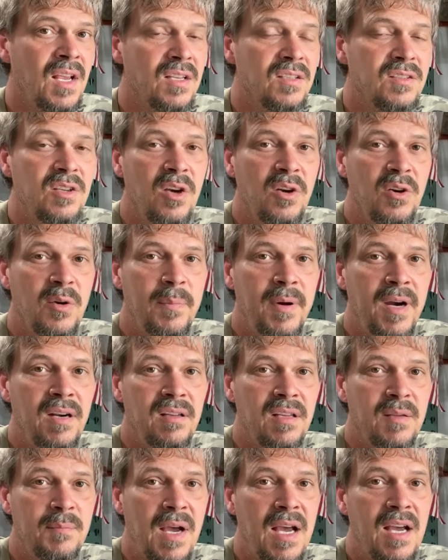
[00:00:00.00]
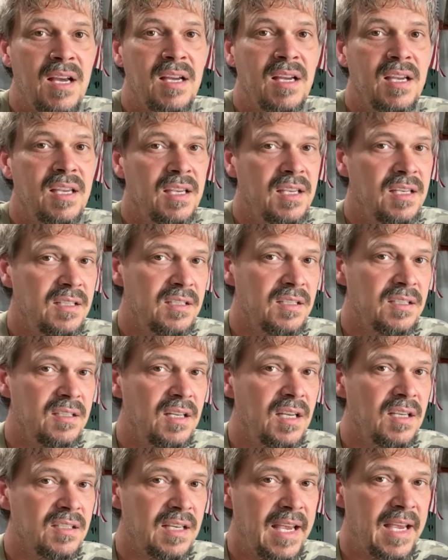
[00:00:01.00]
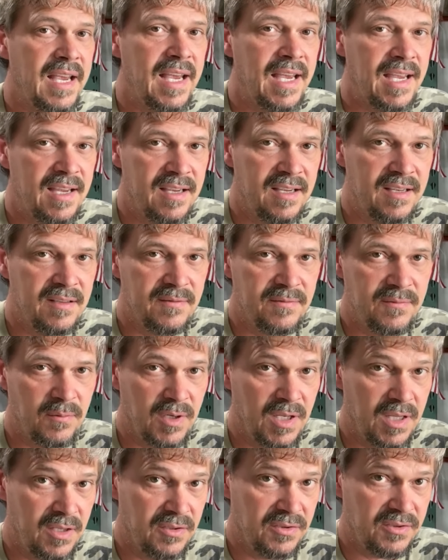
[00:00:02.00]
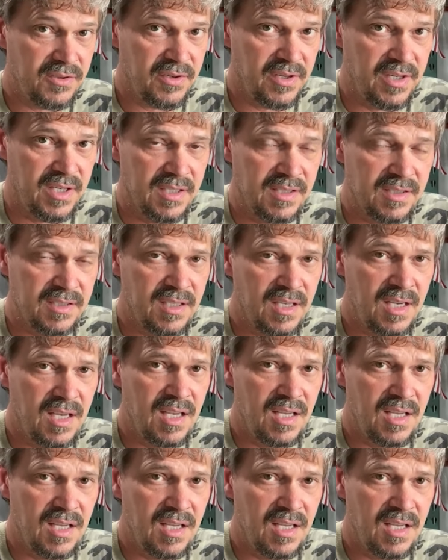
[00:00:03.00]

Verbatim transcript: So apparently my engine doesn't have one of those screens.